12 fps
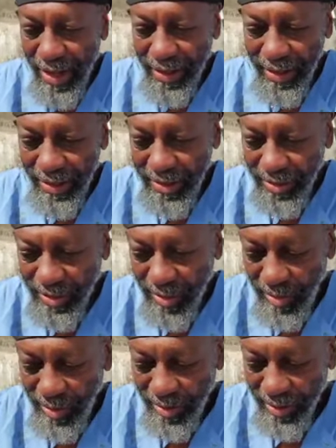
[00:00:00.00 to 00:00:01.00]
I guess you'd
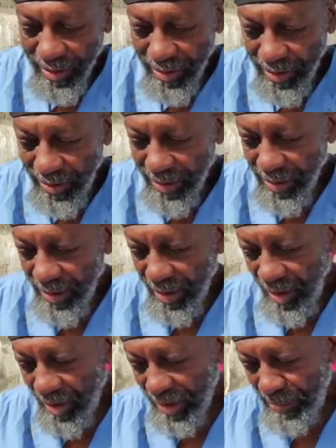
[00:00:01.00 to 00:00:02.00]
call it
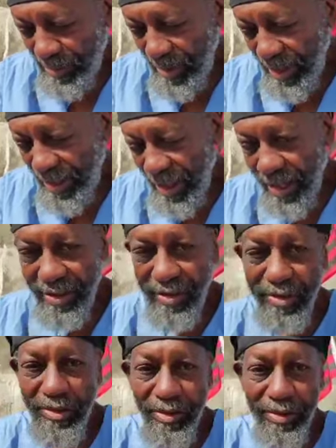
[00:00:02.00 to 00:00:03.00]
a, a spring day. I
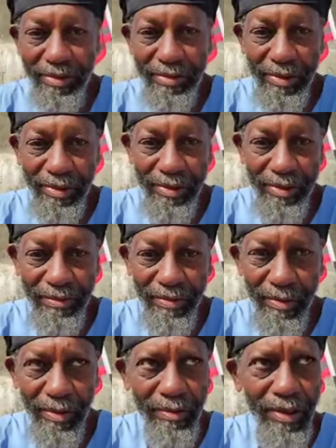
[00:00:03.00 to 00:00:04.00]
know you're all into the
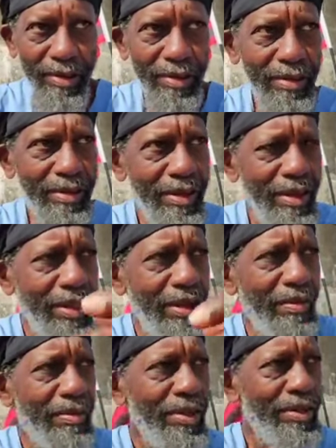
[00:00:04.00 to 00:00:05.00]
fall.
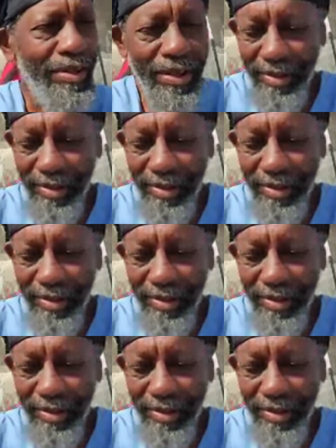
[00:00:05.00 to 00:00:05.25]
When's,